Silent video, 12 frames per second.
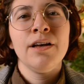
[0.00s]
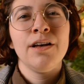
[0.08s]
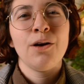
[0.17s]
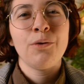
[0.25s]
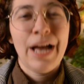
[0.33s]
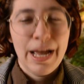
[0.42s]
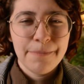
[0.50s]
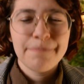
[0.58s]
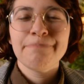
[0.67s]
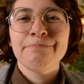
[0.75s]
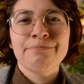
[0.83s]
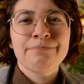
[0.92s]
Okay,
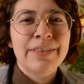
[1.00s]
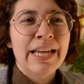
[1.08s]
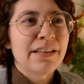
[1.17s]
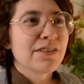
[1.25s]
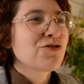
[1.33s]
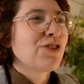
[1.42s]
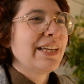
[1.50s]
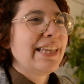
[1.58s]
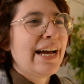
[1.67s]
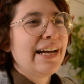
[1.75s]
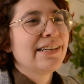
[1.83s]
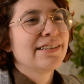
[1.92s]
now let's try
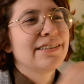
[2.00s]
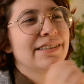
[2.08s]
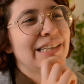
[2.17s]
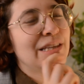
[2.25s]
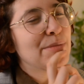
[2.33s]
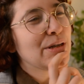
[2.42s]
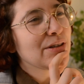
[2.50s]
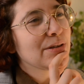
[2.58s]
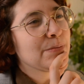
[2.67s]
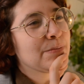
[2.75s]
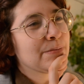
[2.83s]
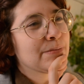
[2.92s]
that in the mirror.
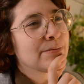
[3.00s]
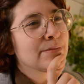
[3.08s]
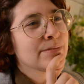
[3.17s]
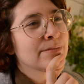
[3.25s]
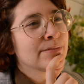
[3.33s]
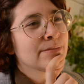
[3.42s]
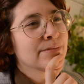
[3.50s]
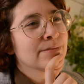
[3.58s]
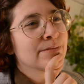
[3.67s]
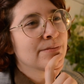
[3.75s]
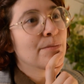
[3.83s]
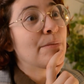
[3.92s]

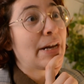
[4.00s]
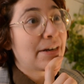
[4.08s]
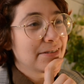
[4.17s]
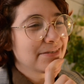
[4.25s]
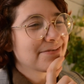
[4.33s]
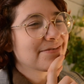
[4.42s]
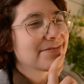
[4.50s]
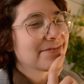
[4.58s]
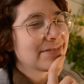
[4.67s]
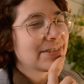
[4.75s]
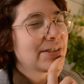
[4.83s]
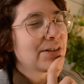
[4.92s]
Better?
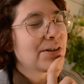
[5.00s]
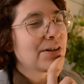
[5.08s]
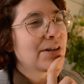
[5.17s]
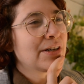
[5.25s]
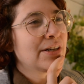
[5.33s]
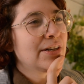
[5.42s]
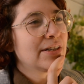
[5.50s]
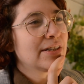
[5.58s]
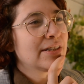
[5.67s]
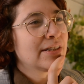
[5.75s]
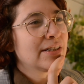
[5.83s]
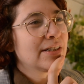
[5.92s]
Good.
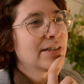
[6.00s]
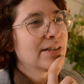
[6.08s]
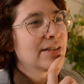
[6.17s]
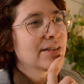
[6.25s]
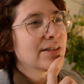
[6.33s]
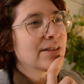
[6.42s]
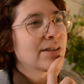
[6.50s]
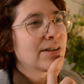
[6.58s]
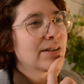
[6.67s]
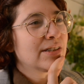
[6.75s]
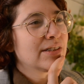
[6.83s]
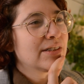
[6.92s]

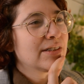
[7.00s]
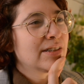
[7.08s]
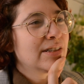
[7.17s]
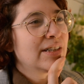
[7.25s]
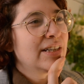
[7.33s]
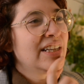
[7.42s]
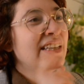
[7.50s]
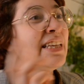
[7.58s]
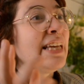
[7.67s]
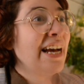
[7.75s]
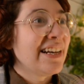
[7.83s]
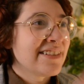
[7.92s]
Good.
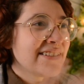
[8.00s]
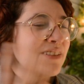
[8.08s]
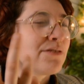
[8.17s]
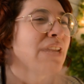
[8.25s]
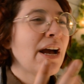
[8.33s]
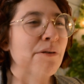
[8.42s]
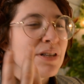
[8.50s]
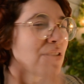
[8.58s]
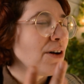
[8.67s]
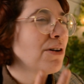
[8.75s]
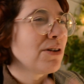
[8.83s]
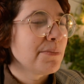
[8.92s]
Yes, so now it's
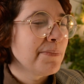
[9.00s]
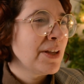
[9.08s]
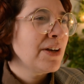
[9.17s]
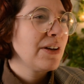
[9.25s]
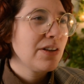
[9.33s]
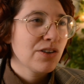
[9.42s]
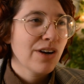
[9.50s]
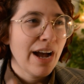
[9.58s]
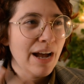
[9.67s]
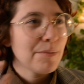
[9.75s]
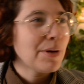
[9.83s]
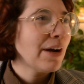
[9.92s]
all your
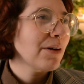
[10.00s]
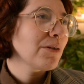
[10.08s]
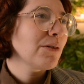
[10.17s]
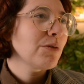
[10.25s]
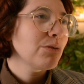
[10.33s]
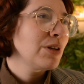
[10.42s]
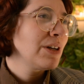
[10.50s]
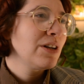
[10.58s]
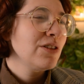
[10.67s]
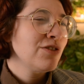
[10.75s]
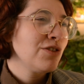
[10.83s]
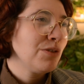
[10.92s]
eyebrow
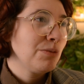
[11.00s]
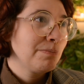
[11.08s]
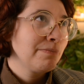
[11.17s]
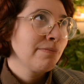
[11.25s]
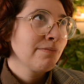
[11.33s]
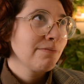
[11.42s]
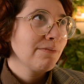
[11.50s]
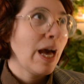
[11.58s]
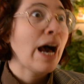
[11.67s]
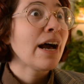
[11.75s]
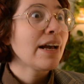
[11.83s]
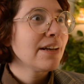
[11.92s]
to
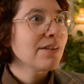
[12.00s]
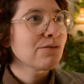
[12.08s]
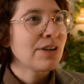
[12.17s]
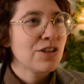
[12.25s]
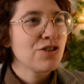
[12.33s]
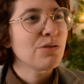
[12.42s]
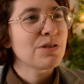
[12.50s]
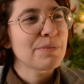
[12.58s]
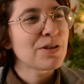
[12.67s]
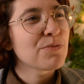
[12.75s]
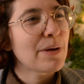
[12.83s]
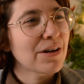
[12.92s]
eye ratio is
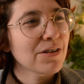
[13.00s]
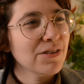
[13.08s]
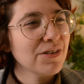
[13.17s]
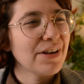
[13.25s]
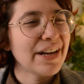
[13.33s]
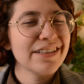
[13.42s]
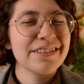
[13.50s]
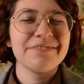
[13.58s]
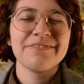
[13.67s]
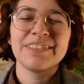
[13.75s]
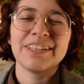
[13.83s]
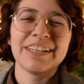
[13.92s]
much better, correct?
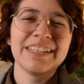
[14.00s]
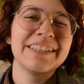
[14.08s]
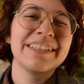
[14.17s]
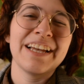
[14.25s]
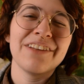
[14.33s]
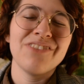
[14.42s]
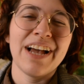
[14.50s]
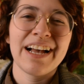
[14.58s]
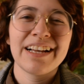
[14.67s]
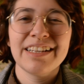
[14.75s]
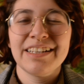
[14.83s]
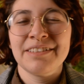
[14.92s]
Good. And back.